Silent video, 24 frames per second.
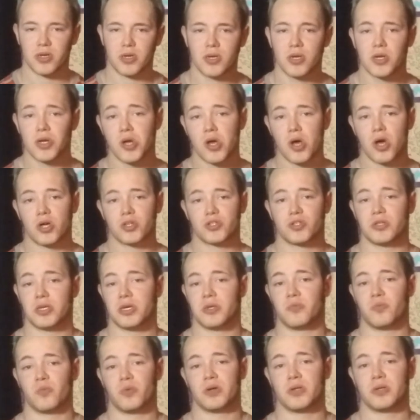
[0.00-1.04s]
it. So
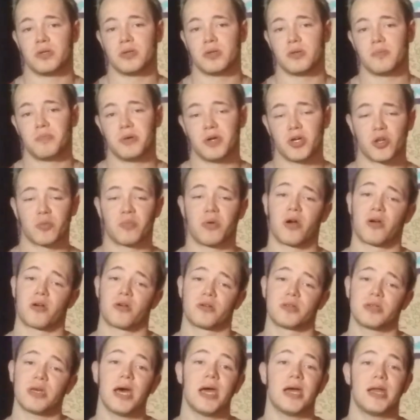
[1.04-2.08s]
then when Peter
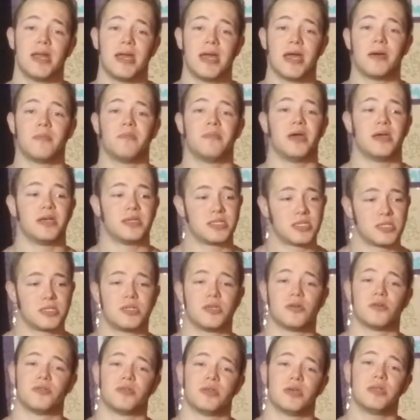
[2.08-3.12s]
Parker died, Aunt May
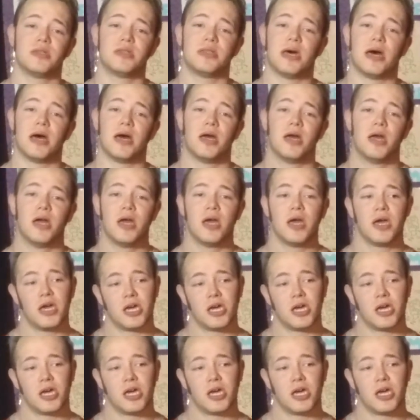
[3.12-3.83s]
still did that.